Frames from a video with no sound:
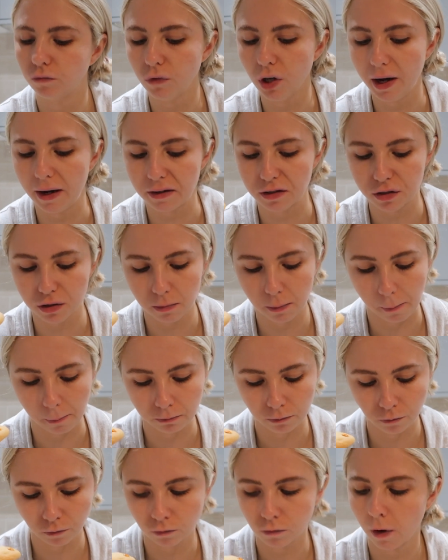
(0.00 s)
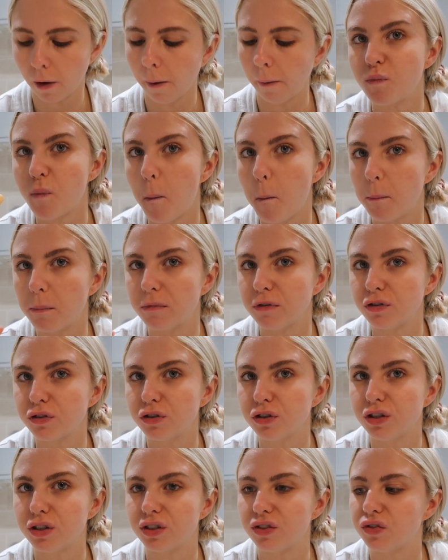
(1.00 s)
Nice. It's
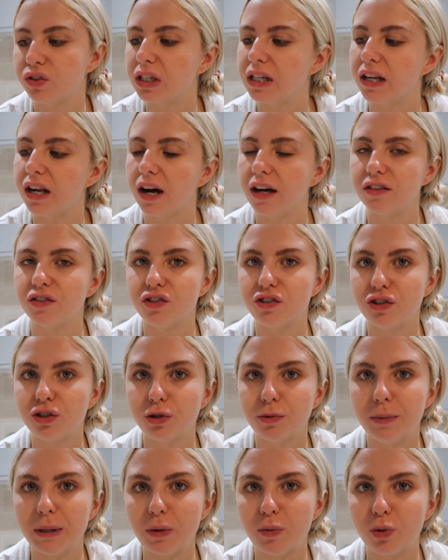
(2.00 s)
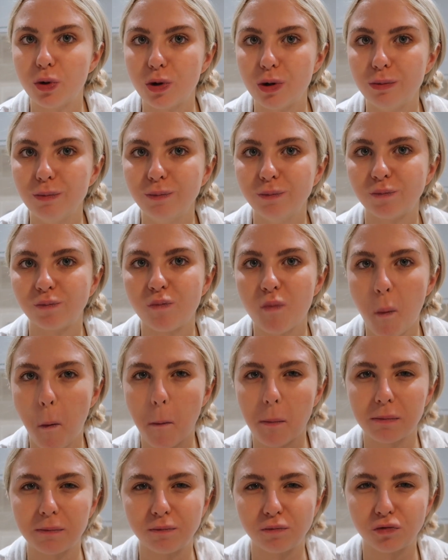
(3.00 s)
good because they're like still a bit warm
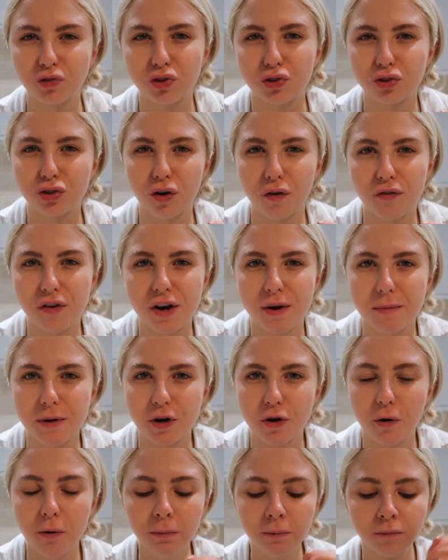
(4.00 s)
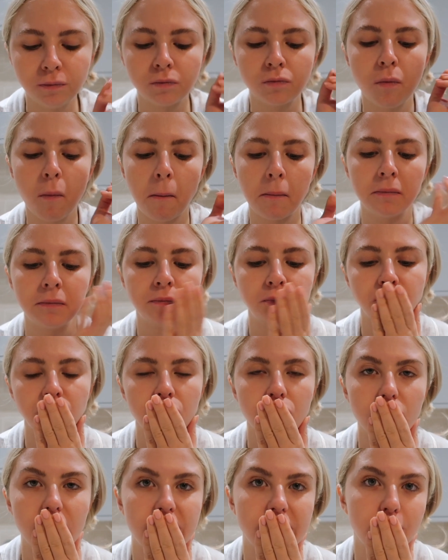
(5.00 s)
and soft in the middle.
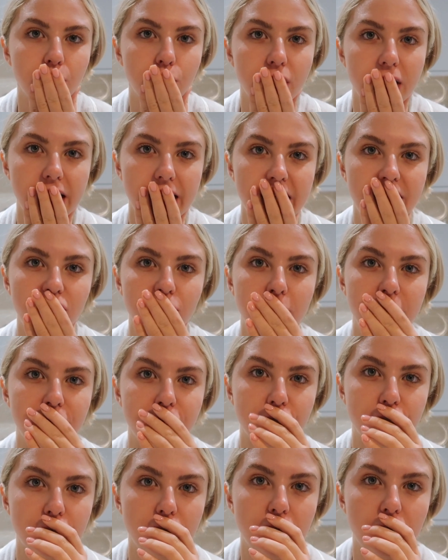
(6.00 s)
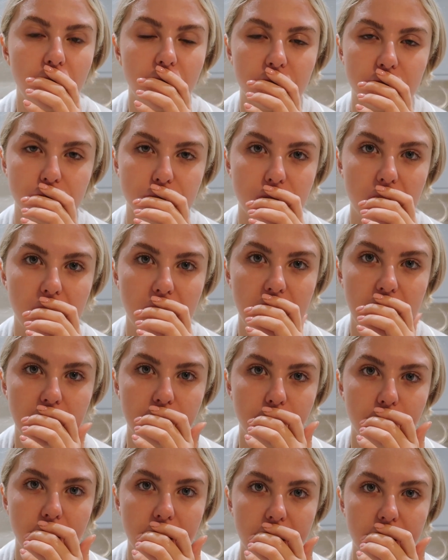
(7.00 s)
I didn't want to leave them in for too long because I
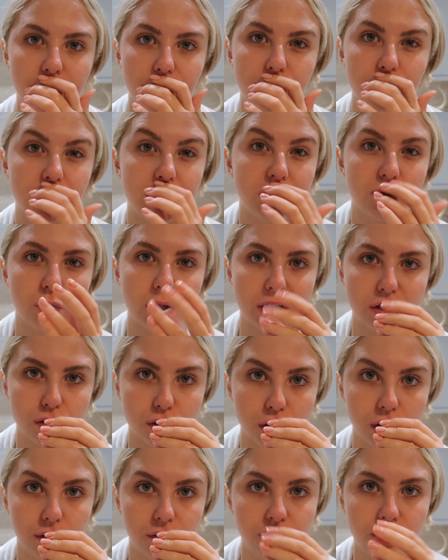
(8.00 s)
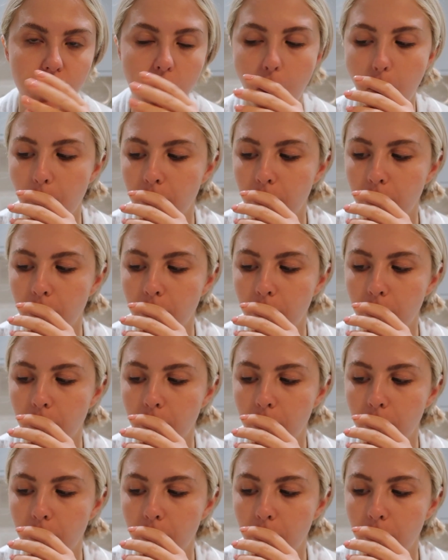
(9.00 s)
like my cookies quite soft.